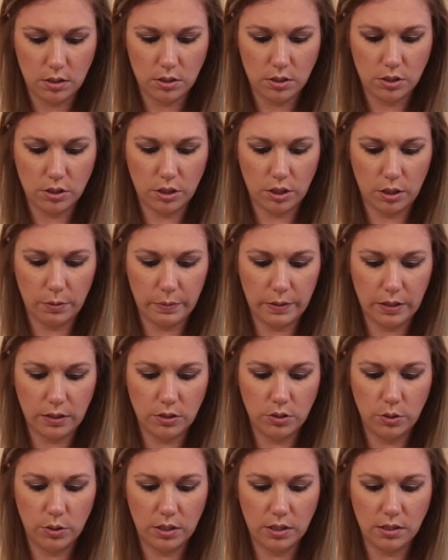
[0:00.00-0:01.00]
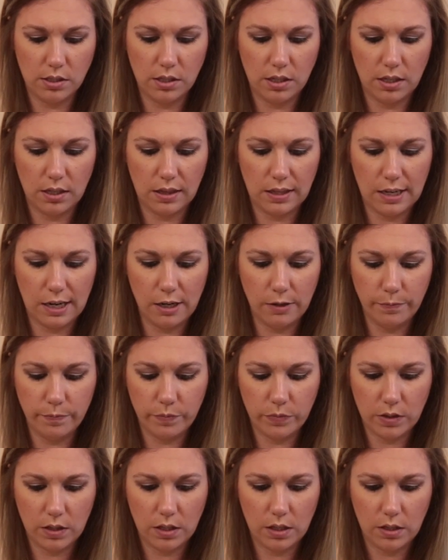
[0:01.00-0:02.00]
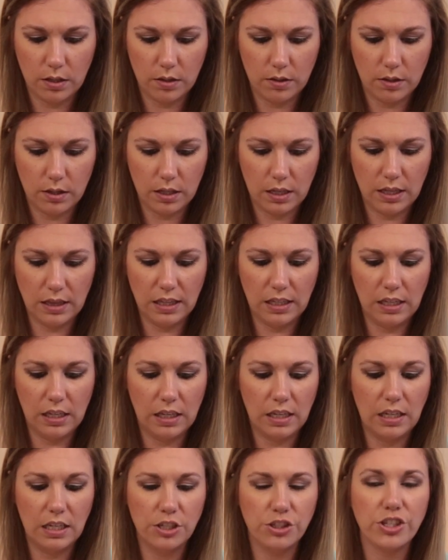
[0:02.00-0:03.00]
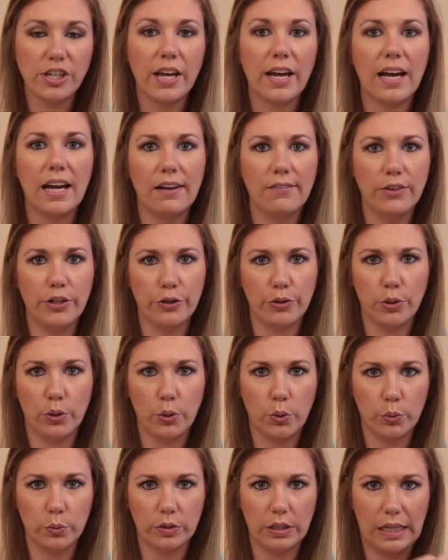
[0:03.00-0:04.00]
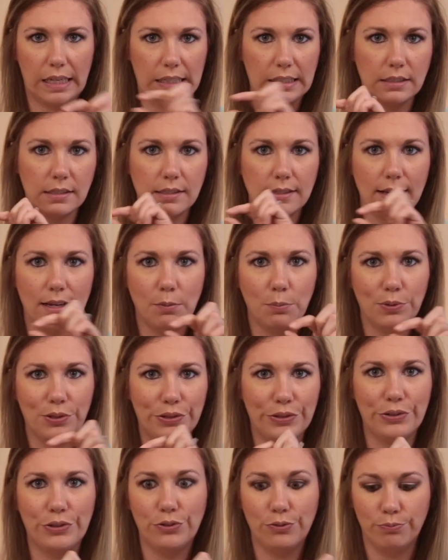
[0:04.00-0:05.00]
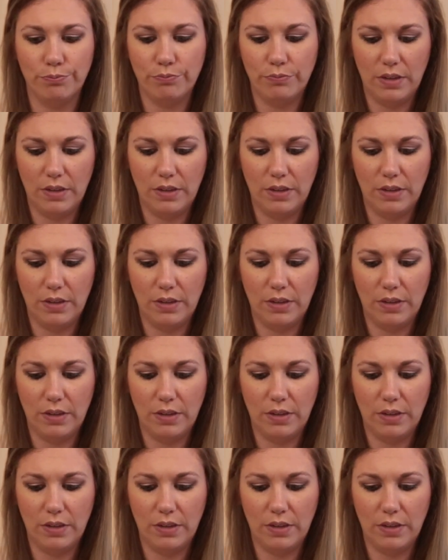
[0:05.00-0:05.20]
Starbucks, you can see it there. And they each have their own like sub little